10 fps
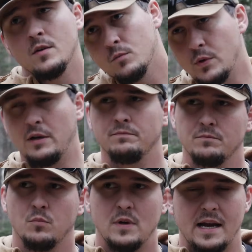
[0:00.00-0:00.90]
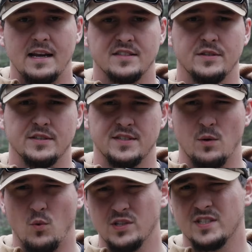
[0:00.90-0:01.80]
Well, I guess you could say
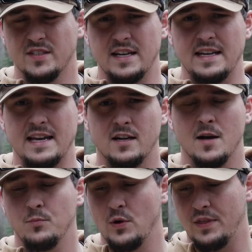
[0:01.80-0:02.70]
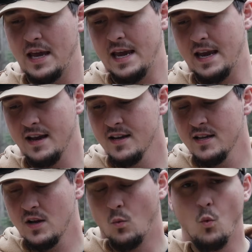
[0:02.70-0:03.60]
one slight hiccup with a
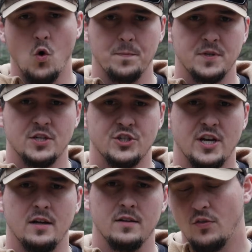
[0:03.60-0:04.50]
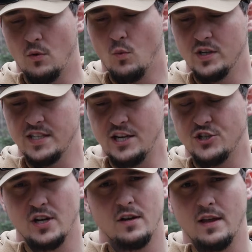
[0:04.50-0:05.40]
warped shell. There was a
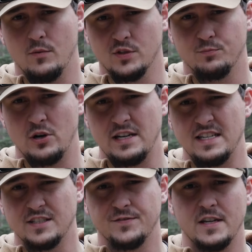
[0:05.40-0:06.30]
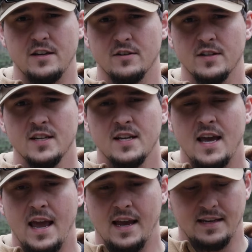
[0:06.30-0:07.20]
shell that was pretty disfigured
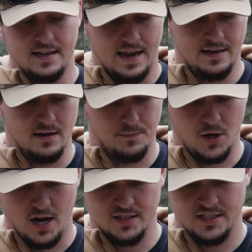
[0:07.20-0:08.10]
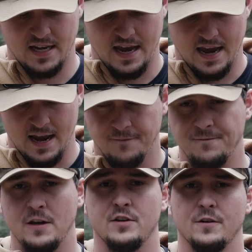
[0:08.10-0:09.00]
and it ended up causing a
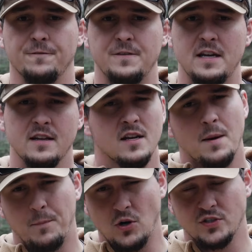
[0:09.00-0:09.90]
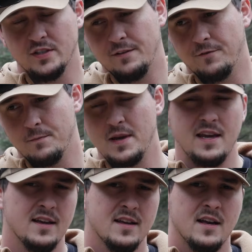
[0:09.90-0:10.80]
failure to feed. Personally, for
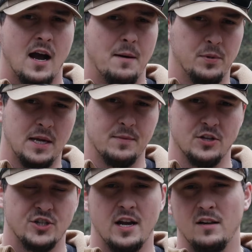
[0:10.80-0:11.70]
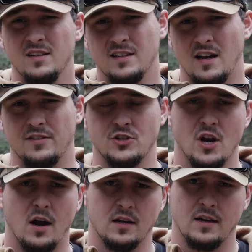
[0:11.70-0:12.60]
me, I'm blaming the shell, not the
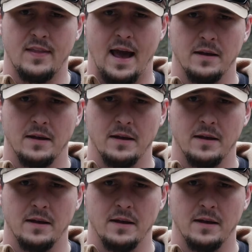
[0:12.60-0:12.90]
shotgun on that.